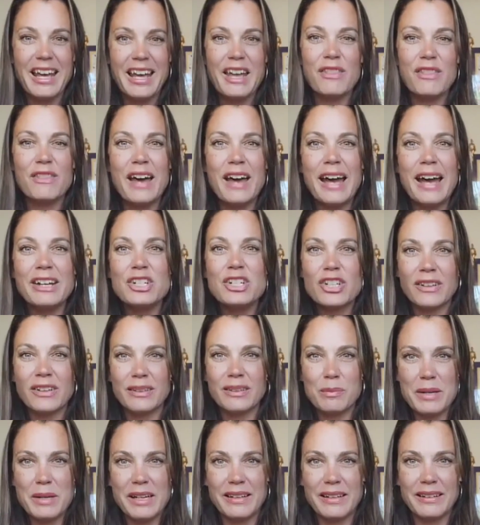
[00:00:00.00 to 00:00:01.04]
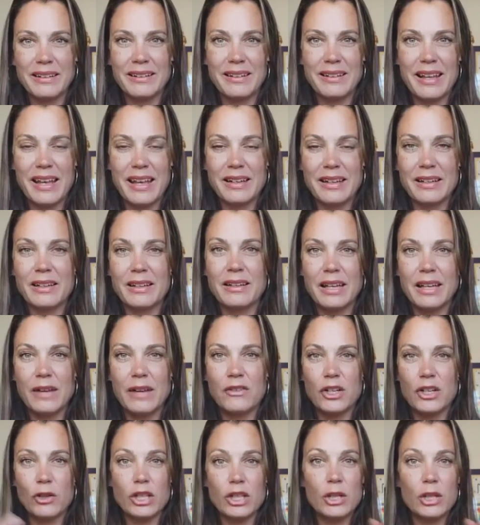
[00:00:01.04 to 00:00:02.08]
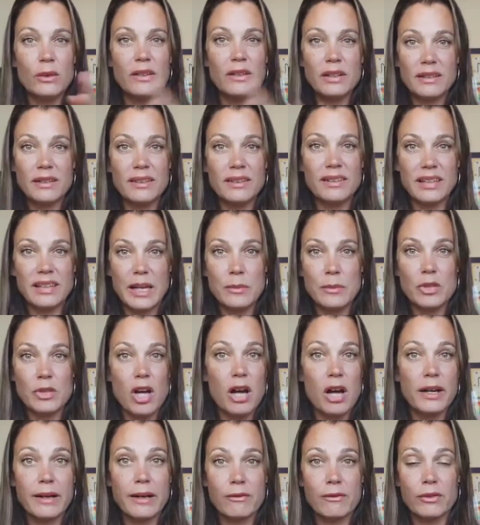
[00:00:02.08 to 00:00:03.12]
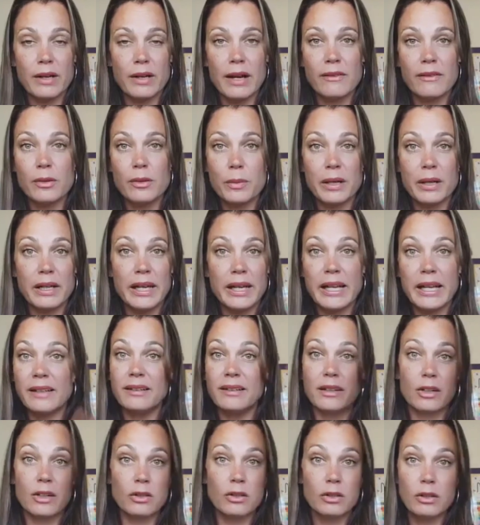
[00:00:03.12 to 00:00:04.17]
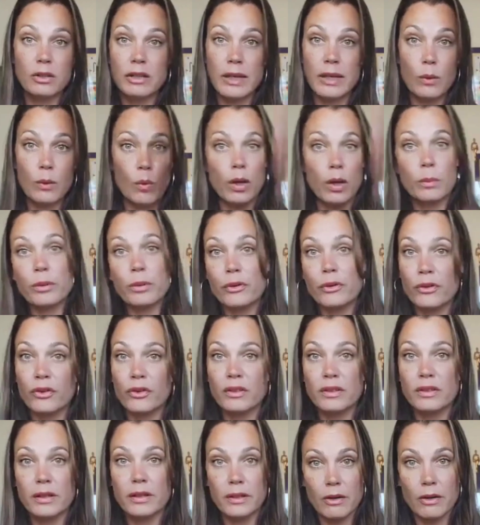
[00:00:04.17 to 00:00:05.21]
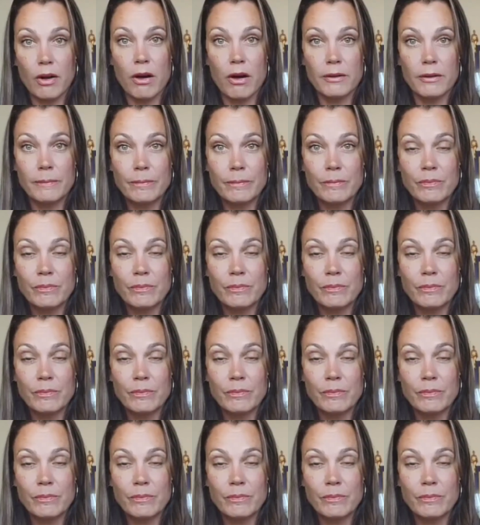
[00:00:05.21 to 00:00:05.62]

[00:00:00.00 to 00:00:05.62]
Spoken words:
That just means then if you're using the same login for everybody, it's going to look like one person did it all.